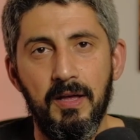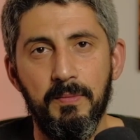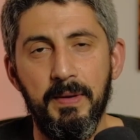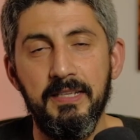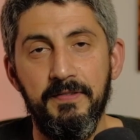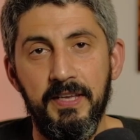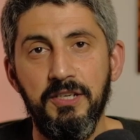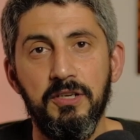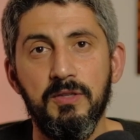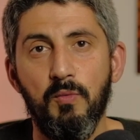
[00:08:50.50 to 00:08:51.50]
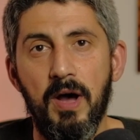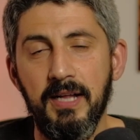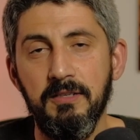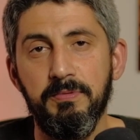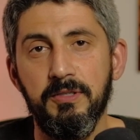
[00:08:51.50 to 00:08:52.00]
magnification on
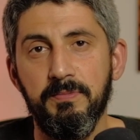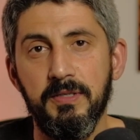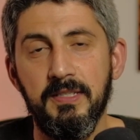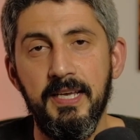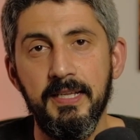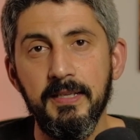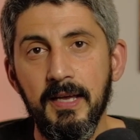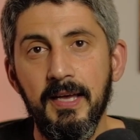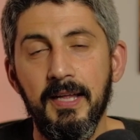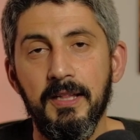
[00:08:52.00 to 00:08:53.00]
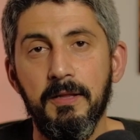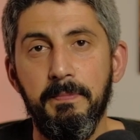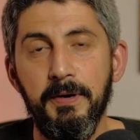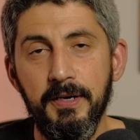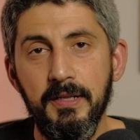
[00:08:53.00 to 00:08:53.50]
100%, the
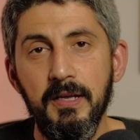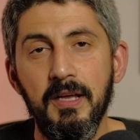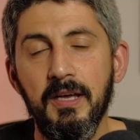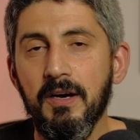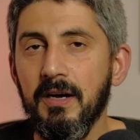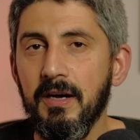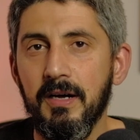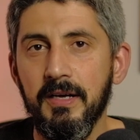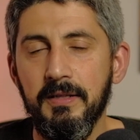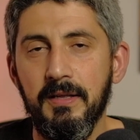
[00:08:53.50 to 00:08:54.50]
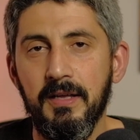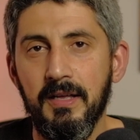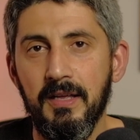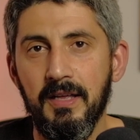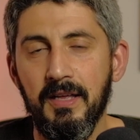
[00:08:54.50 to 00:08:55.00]
bird and
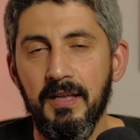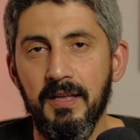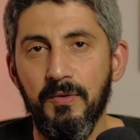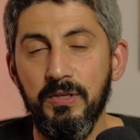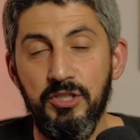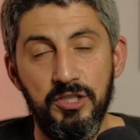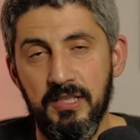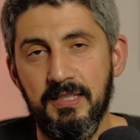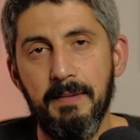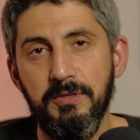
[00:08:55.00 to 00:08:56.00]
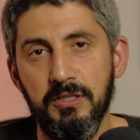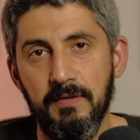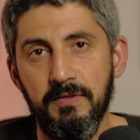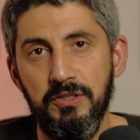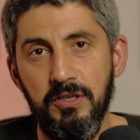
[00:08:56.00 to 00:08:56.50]
which is the subject
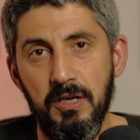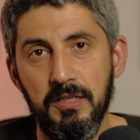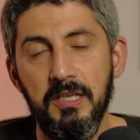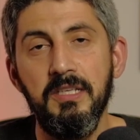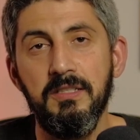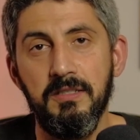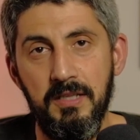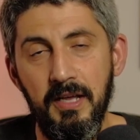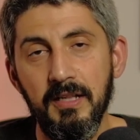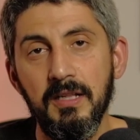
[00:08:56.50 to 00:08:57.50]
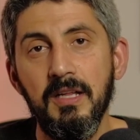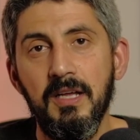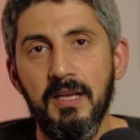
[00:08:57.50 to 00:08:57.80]
of the shot is still